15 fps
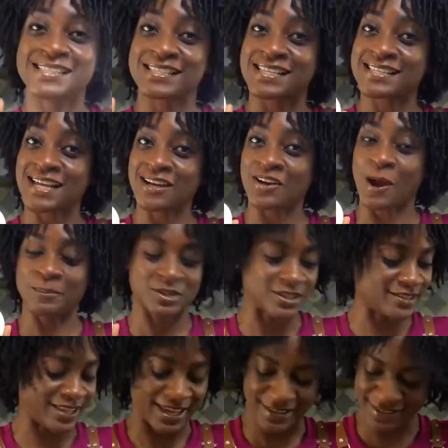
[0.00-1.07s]
is the second
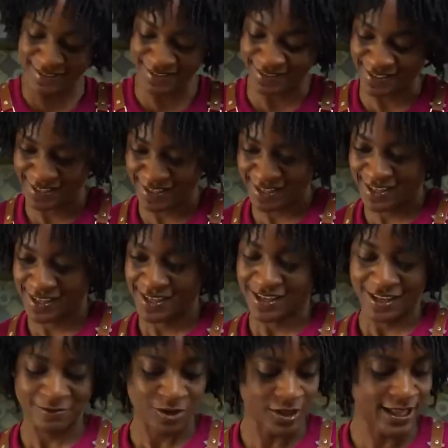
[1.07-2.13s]
option then.
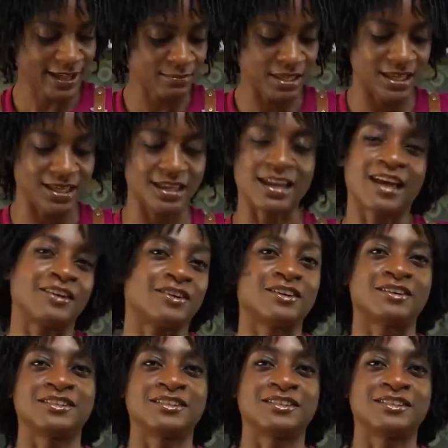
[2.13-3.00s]
If you're like me and are,